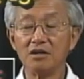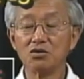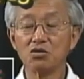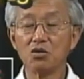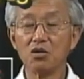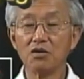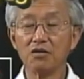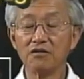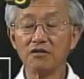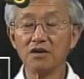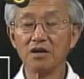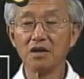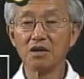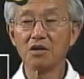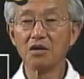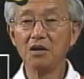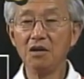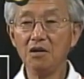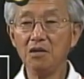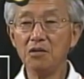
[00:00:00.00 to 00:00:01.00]
sort of a
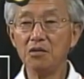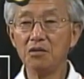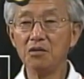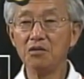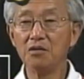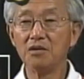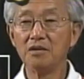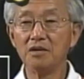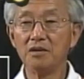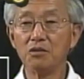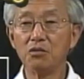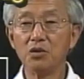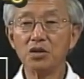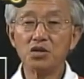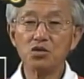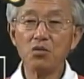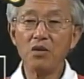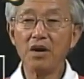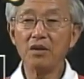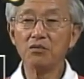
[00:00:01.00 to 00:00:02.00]
clue
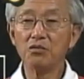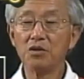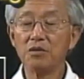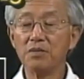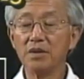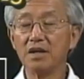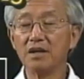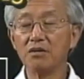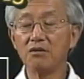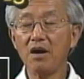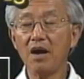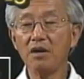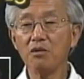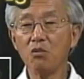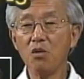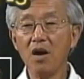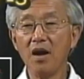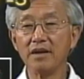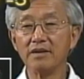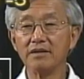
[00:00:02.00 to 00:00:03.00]
which one would be the right
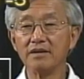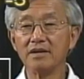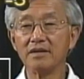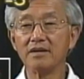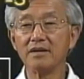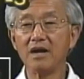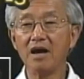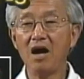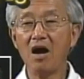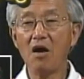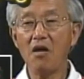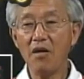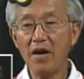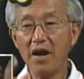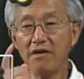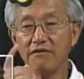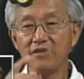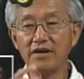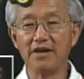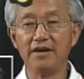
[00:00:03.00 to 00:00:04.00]
one.
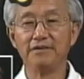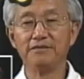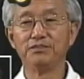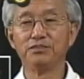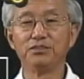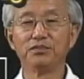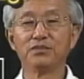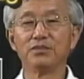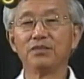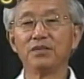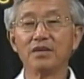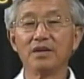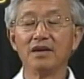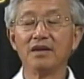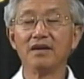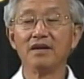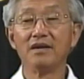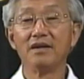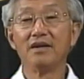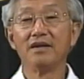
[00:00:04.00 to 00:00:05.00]
However,
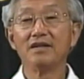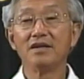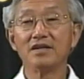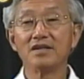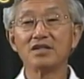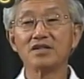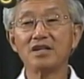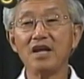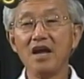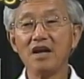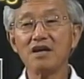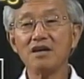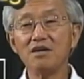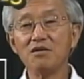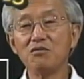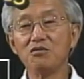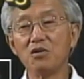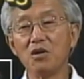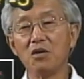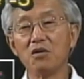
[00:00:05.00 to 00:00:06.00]
the
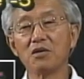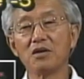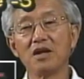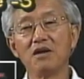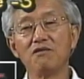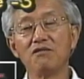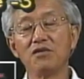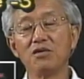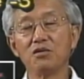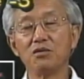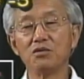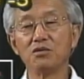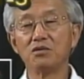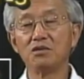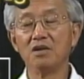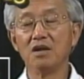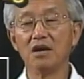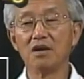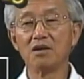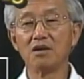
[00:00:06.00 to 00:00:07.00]
2nd row gives you
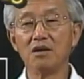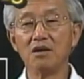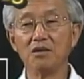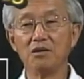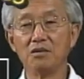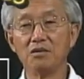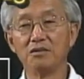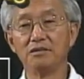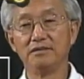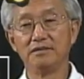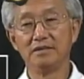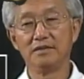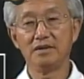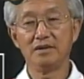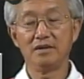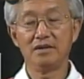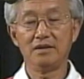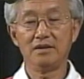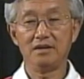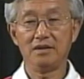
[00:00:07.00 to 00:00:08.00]
a clue.
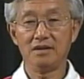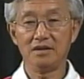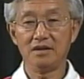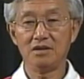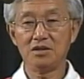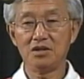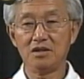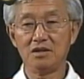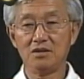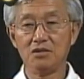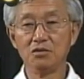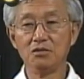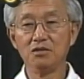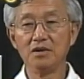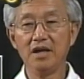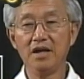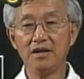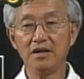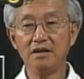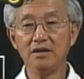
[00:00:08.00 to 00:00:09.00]
The 2
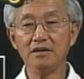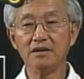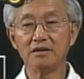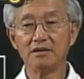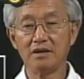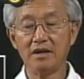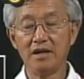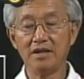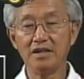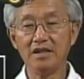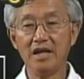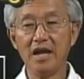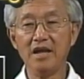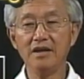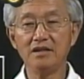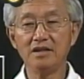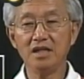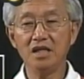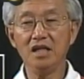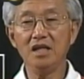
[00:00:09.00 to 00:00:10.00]
letter at the
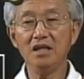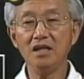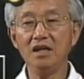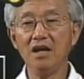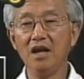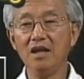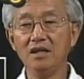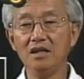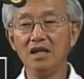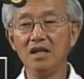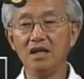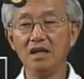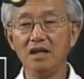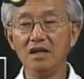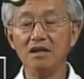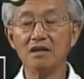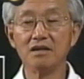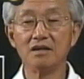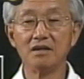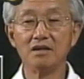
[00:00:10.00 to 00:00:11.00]
end, T and
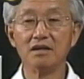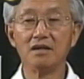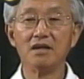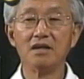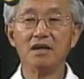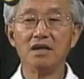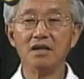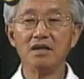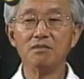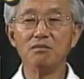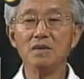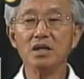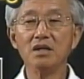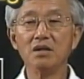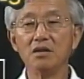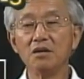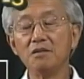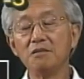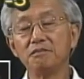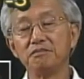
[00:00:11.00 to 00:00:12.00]
E, in the
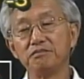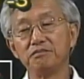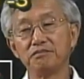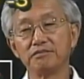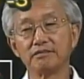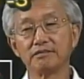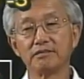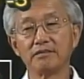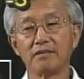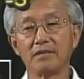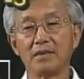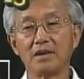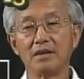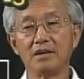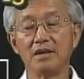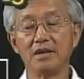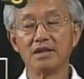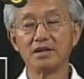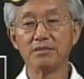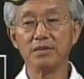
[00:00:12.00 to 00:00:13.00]
middle
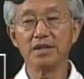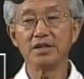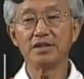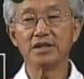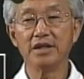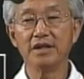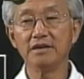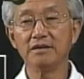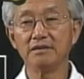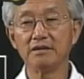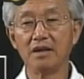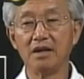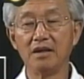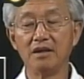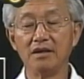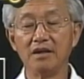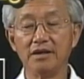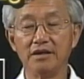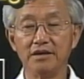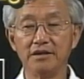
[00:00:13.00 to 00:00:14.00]
is missing a
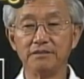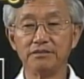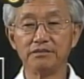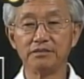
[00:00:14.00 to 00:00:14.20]
letter.